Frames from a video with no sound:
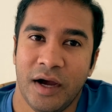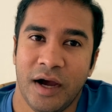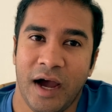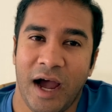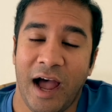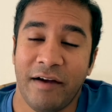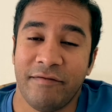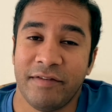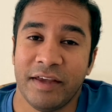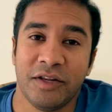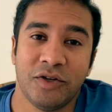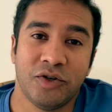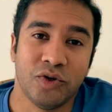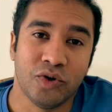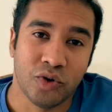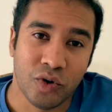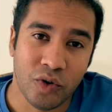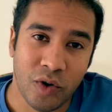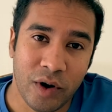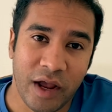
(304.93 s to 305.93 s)
having
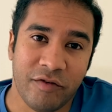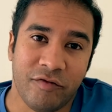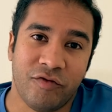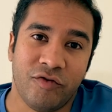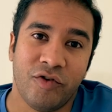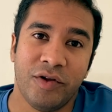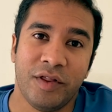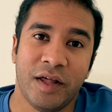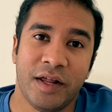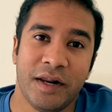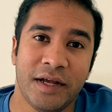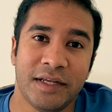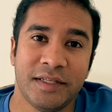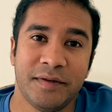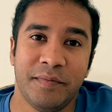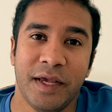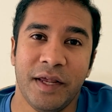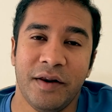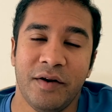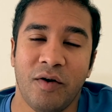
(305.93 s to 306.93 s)
to go and throw the
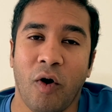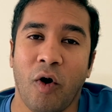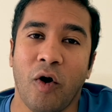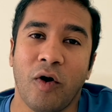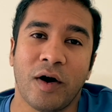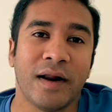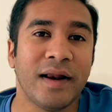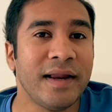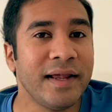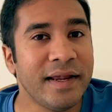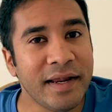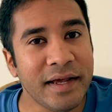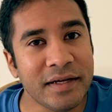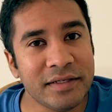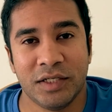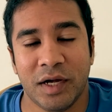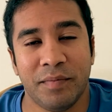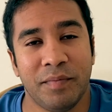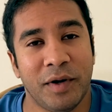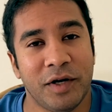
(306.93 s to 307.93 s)
dustbin or
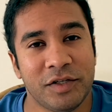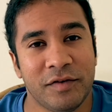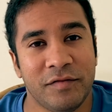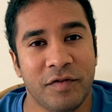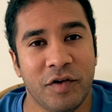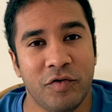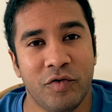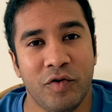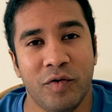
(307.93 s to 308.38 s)
cleaning some parts of the